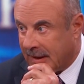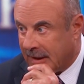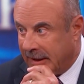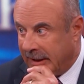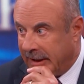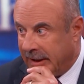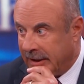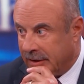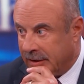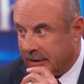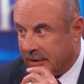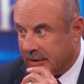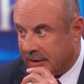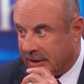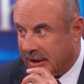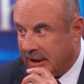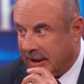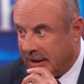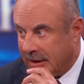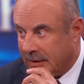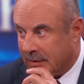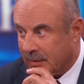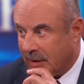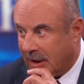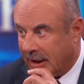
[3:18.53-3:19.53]
eaten your
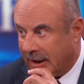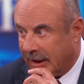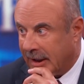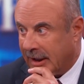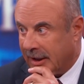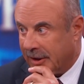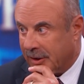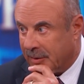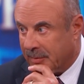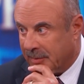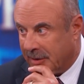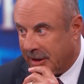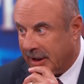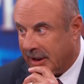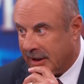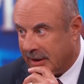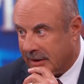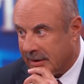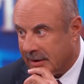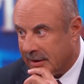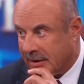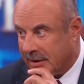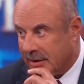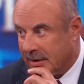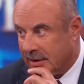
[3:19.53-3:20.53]
teeth right out of your
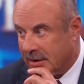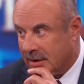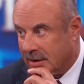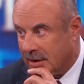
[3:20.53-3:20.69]
mouth.